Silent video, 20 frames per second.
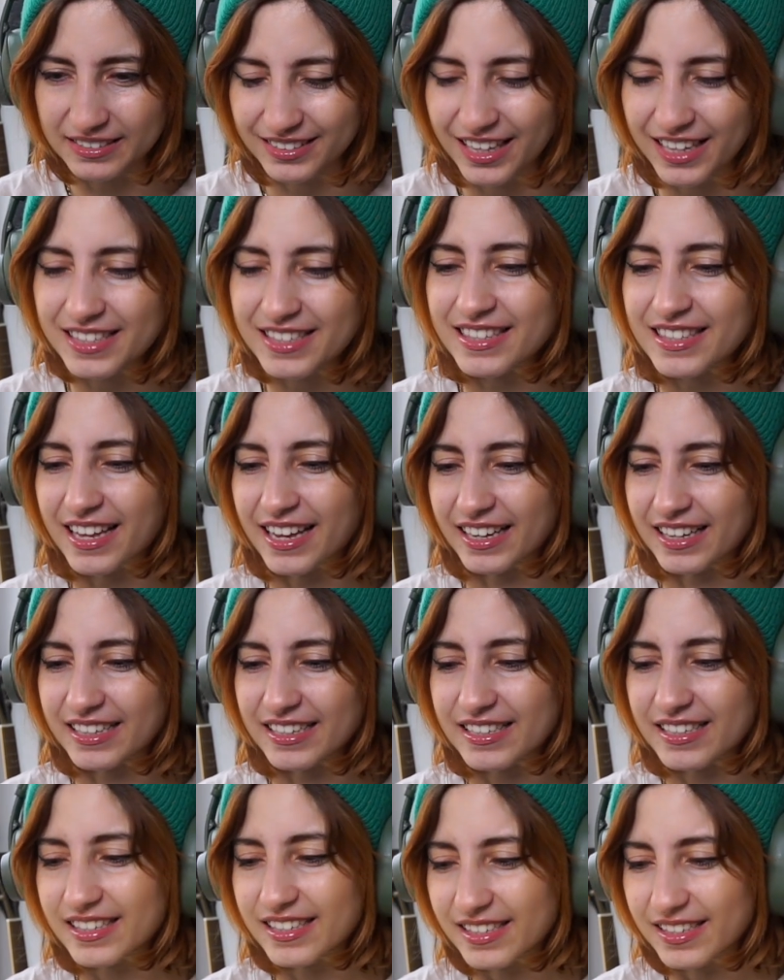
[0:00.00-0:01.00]
That's
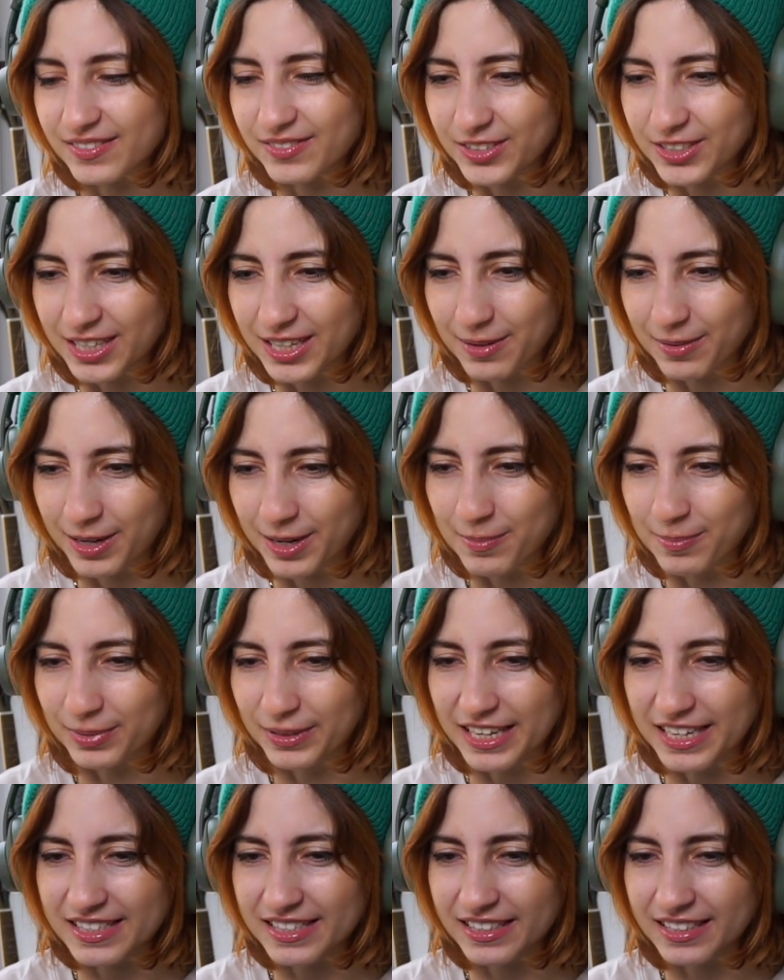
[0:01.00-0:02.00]
nice. When you get
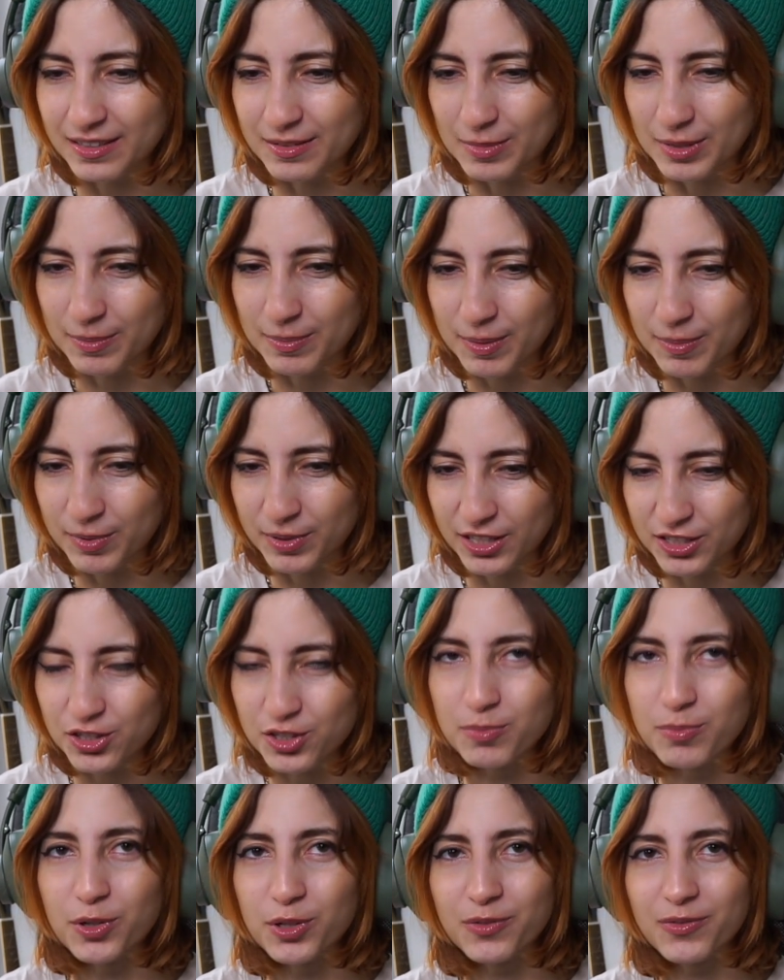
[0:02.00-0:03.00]
complacent and you meet people that
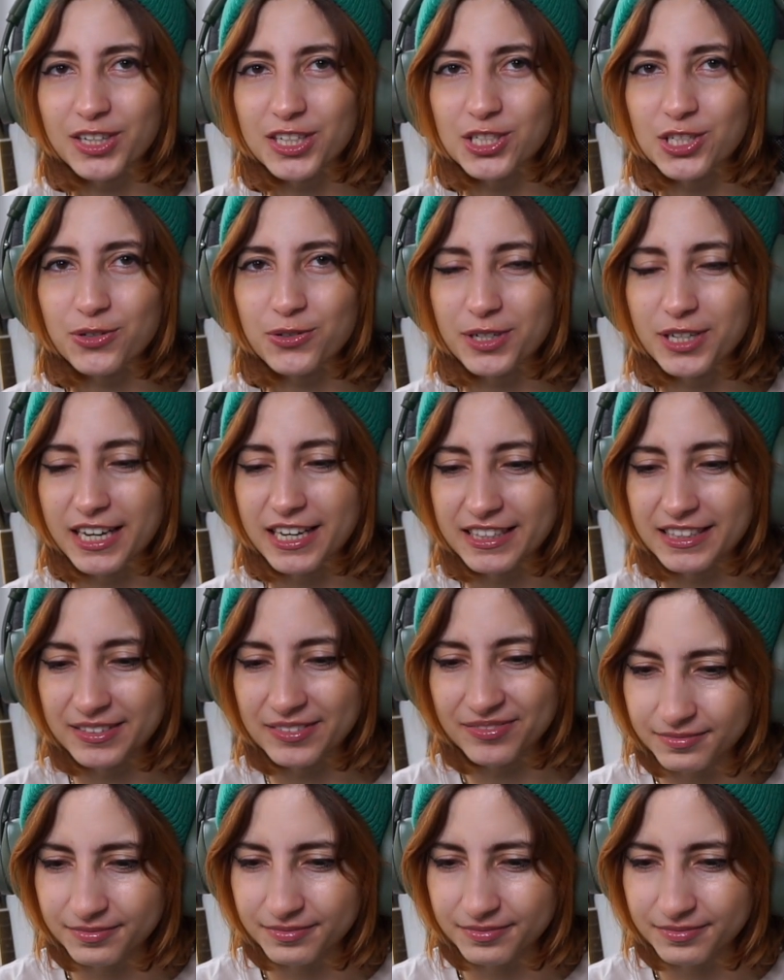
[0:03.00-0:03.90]
just motivate you again.